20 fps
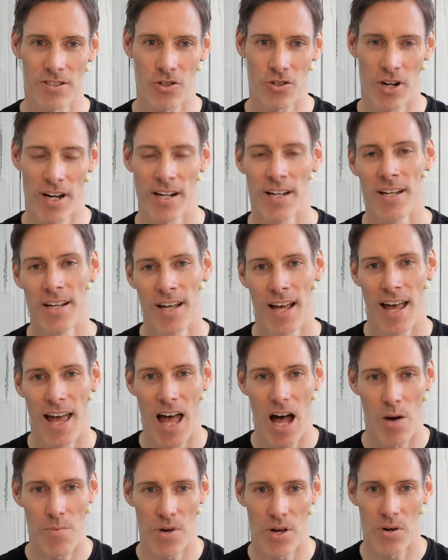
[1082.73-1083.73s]
try and
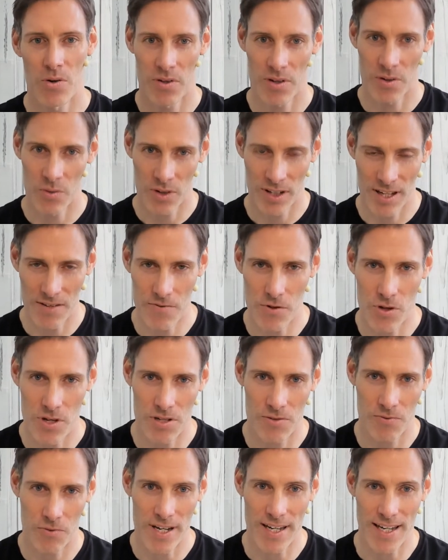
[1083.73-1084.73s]
help you, give you
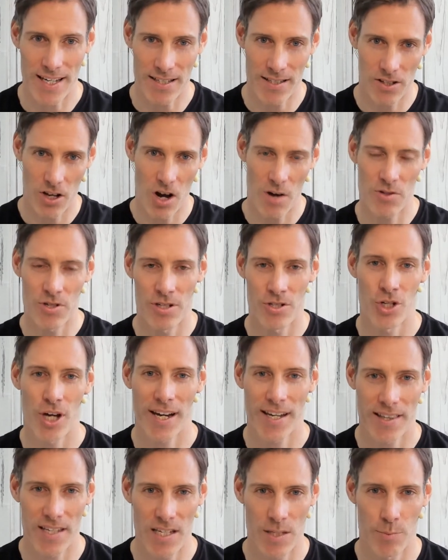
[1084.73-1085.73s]
these three keys, start
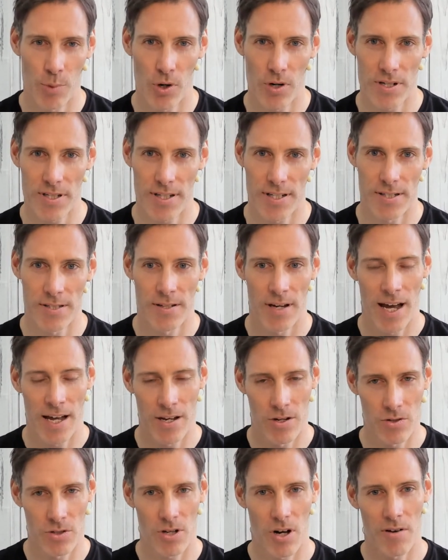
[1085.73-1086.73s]
checking these boxes, and
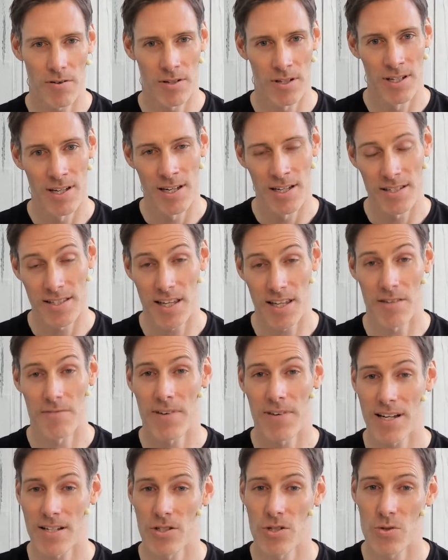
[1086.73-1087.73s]
you'll start seeing that
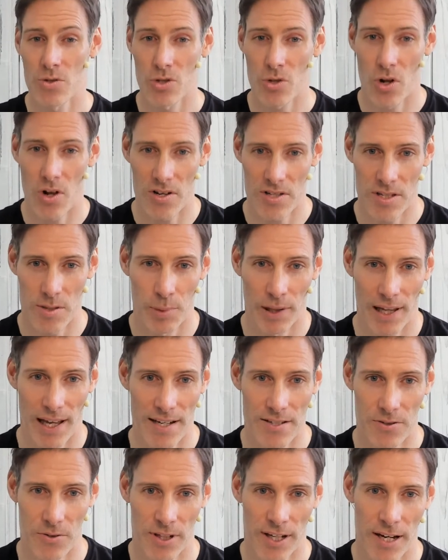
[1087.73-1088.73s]
things do sort into
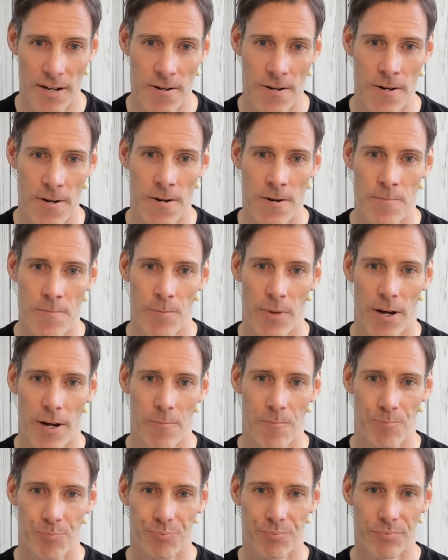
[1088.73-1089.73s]
place. Okay, now
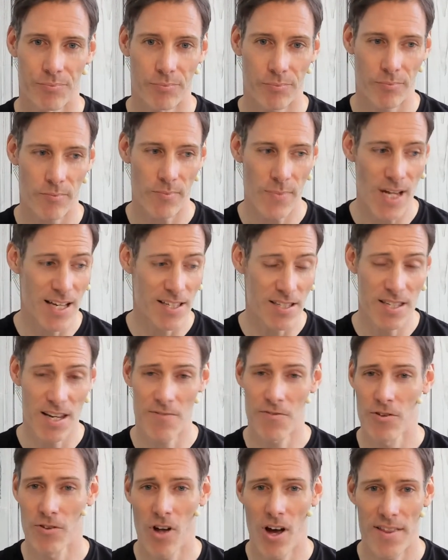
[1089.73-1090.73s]
as I say,
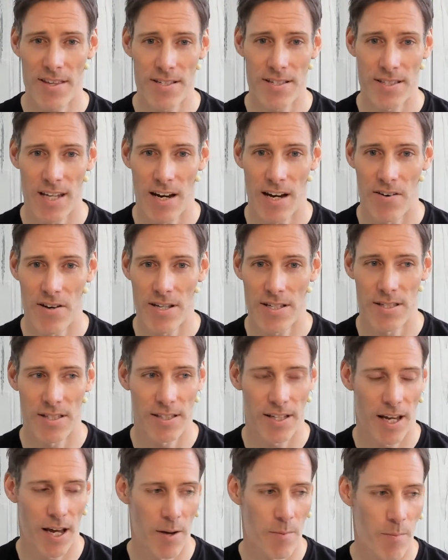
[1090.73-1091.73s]
if you like this series
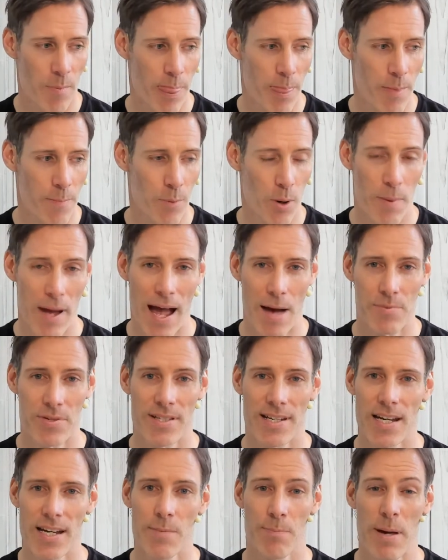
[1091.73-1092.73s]
but perhaps
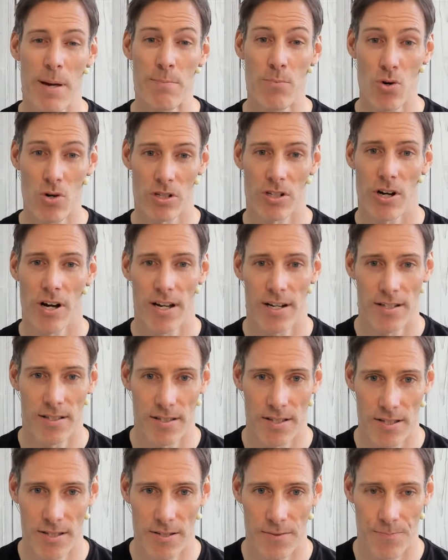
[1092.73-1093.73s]
need a bit more
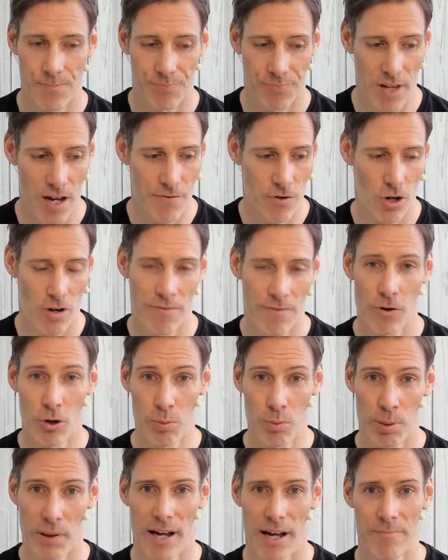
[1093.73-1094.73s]
guidance, I've got a full
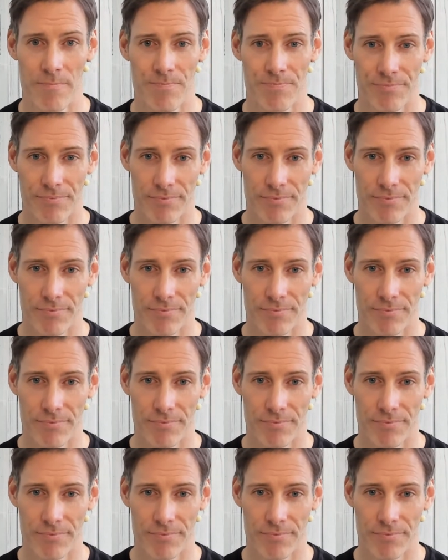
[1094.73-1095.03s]
plan